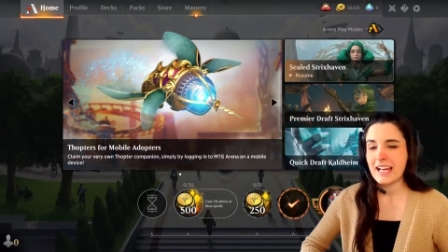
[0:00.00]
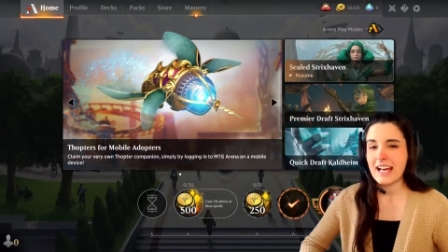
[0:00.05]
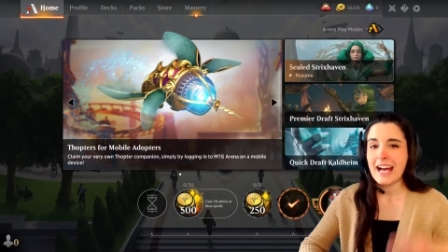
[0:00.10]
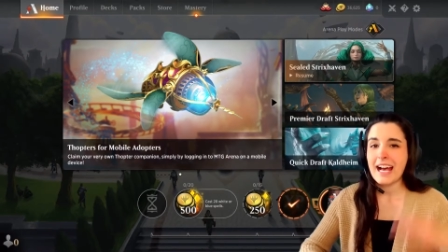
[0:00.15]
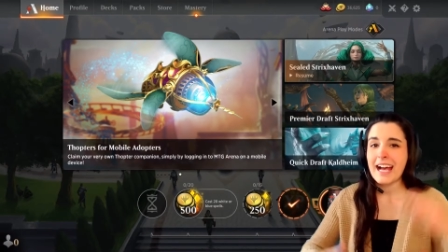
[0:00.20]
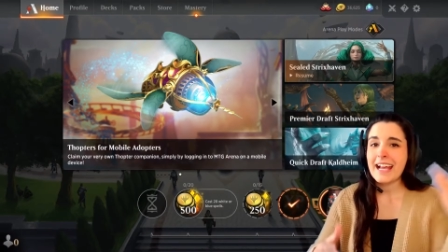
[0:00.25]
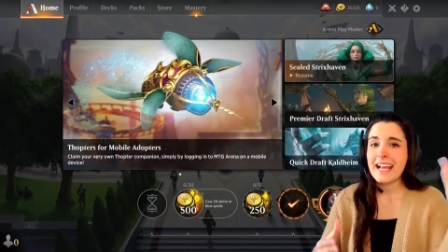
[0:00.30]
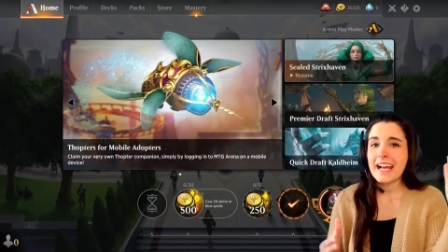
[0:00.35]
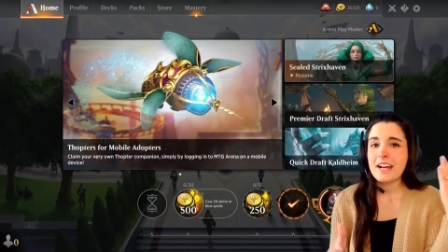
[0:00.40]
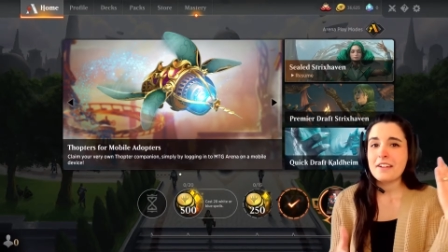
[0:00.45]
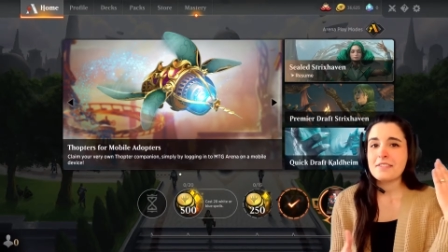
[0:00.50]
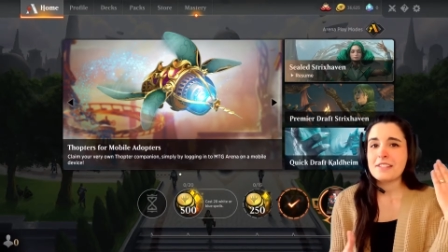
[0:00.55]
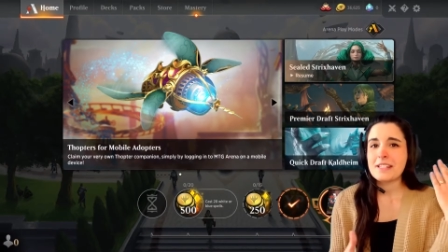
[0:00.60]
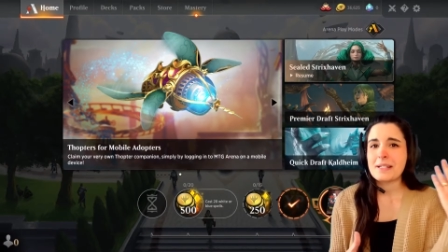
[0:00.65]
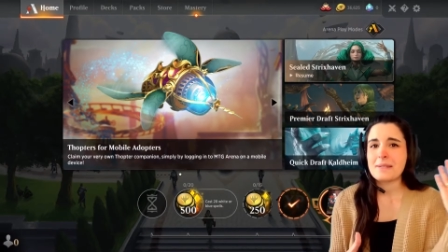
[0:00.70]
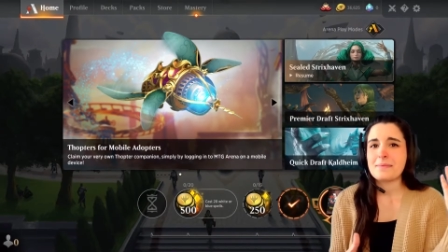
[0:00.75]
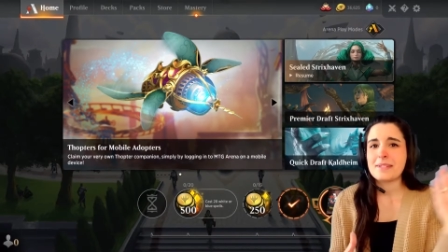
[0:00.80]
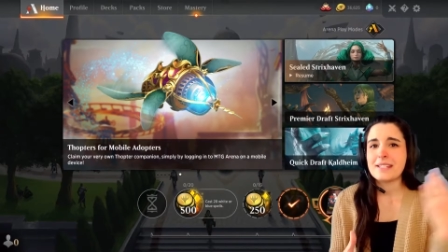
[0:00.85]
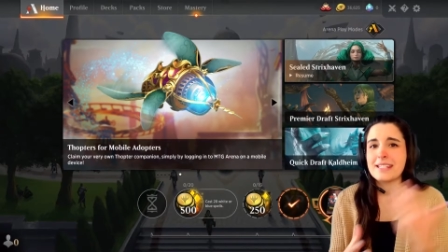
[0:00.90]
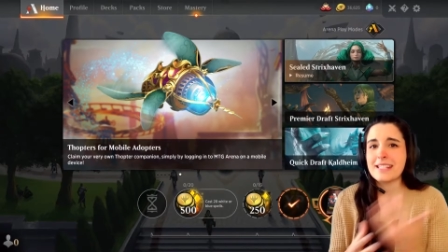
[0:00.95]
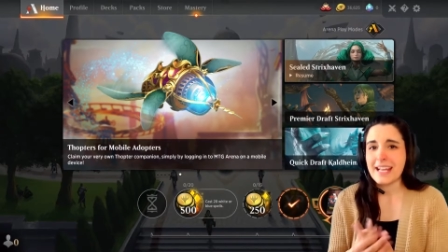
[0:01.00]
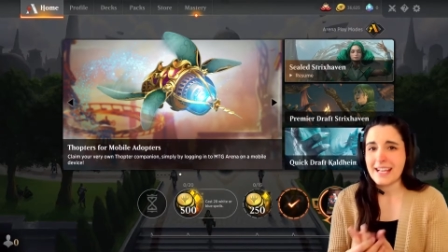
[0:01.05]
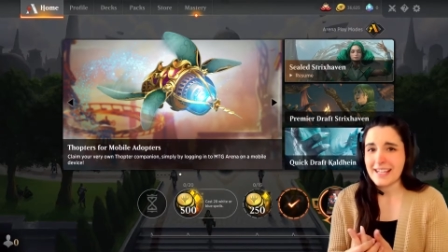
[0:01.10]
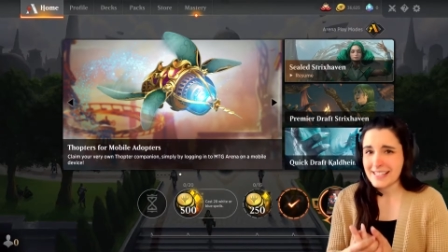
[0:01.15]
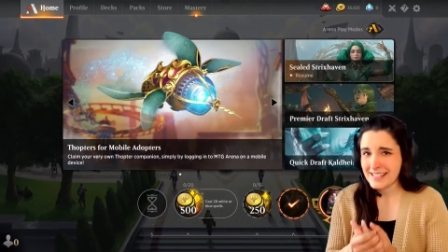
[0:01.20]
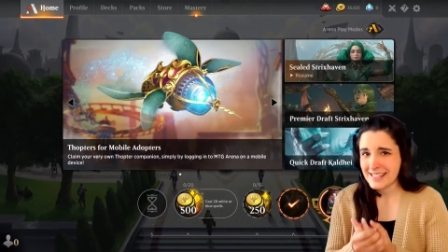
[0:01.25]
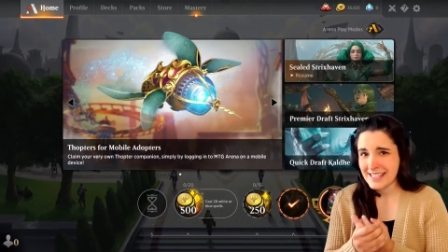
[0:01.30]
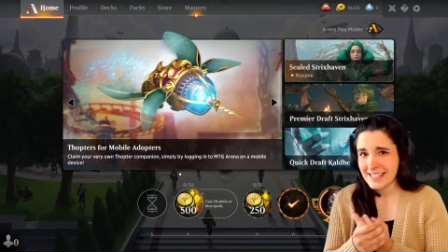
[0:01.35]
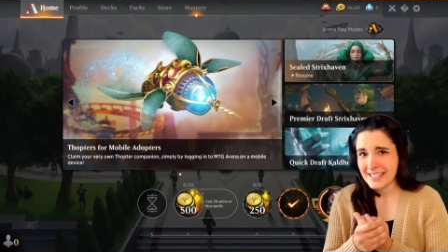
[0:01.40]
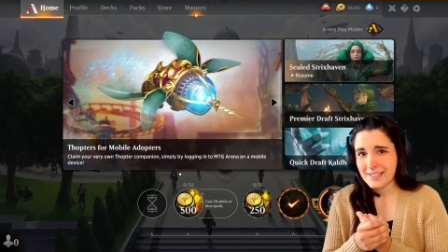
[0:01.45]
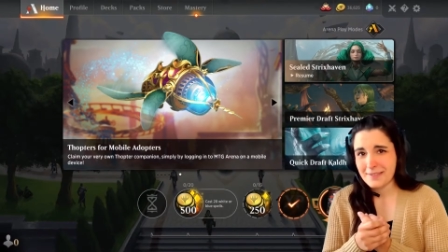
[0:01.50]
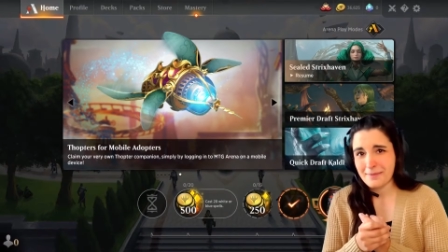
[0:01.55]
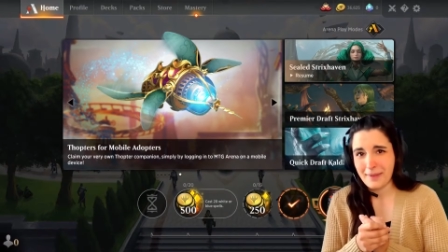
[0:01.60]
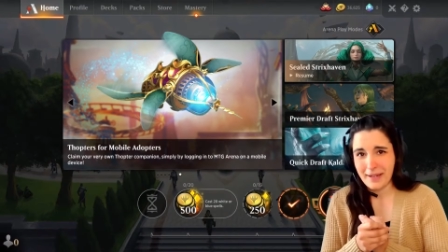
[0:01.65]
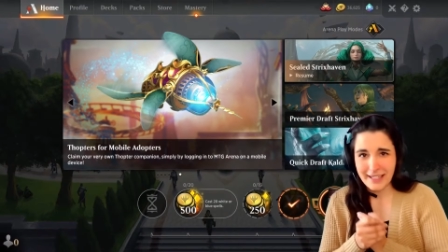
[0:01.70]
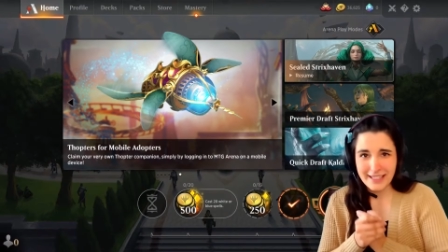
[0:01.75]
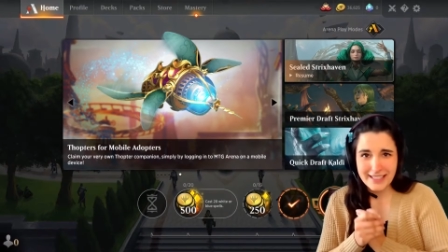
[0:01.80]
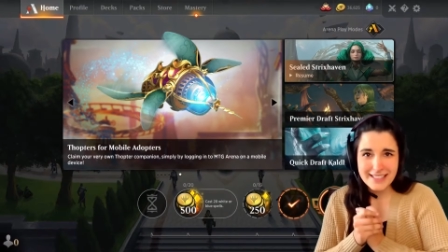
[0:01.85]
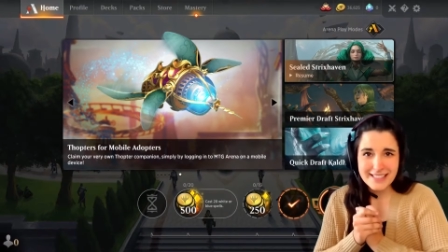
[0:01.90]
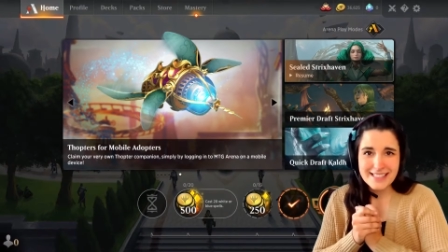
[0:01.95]
I have some decks in
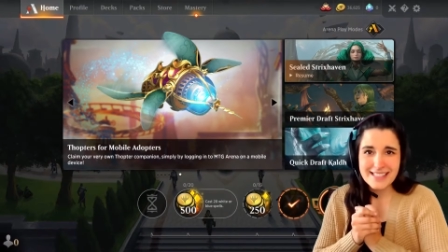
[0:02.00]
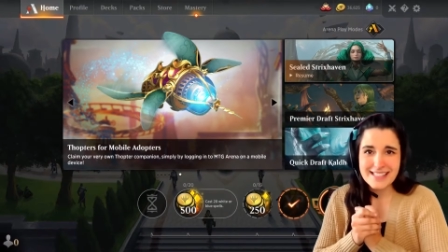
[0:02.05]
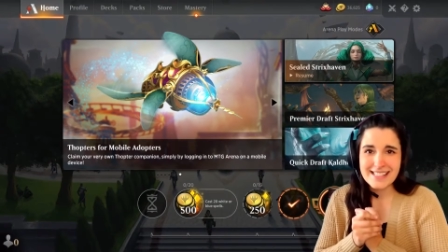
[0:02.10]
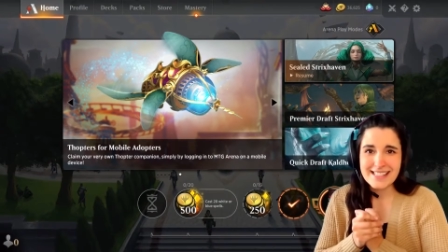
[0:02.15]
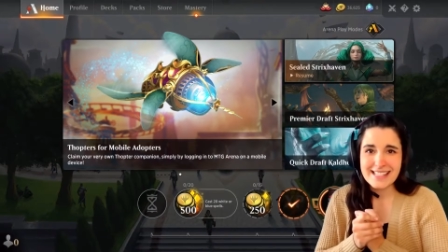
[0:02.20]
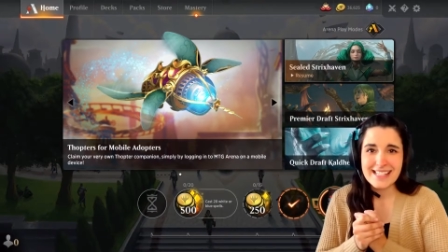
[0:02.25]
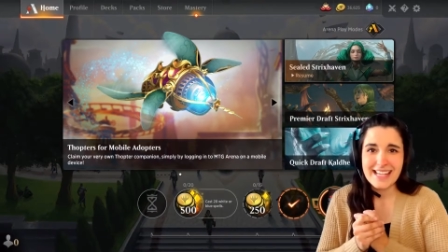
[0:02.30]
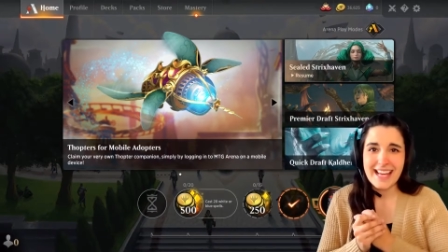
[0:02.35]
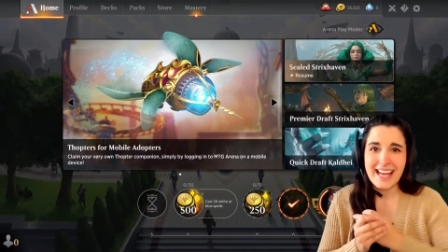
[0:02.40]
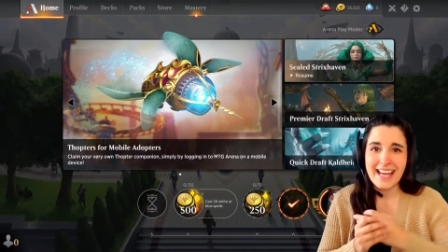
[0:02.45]
mind,